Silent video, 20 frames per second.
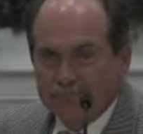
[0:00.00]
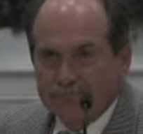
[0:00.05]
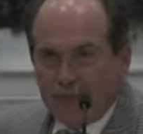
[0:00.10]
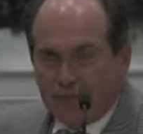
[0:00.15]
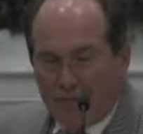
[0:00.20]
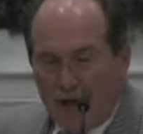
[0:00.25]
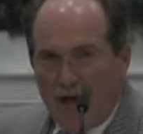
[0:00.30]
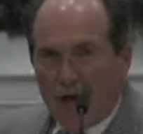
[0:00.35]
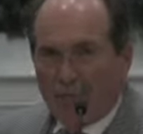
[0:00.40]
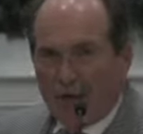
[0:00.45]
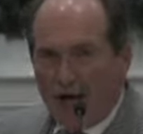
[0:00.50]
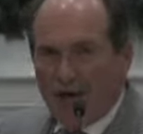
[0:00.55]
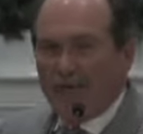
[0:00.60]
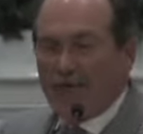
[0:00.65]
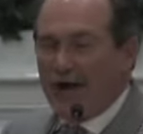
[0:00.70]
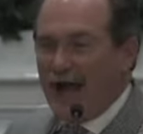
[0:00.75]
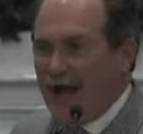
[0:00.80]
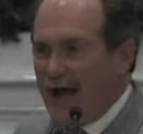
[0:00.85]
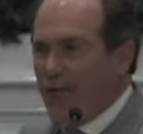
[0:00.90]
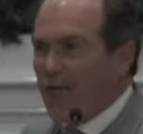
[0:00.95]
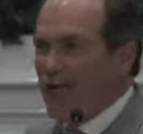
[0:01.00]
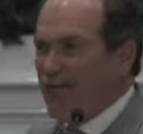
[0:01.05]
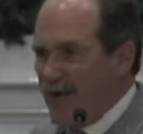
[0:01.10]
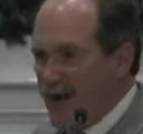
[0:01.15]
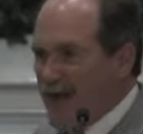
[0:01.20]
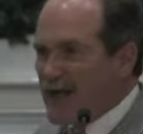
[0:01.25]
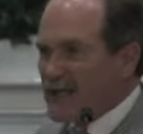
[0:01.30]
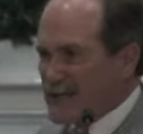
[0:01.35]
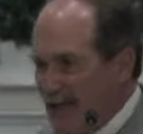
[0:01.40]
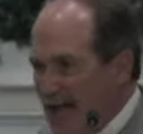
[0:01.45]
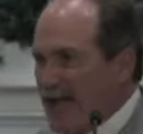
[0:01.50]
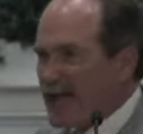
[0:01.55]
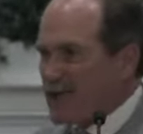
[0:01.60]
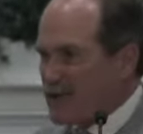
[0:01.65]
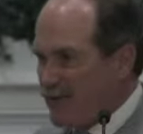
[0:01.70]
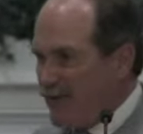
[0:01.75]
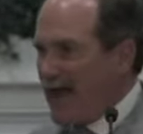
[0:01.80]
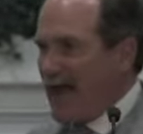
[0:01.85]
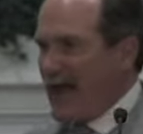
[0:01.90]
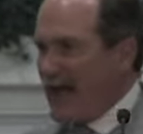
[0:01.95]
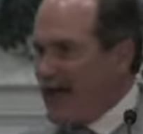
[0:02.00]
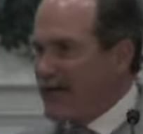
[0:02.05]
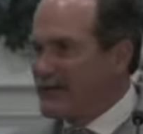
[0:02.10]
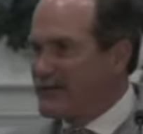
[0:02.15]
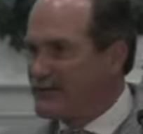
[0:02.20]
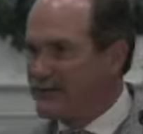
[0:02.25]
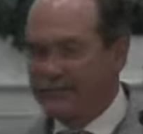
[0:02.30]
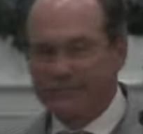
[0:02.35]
But my brother and I were very satisfied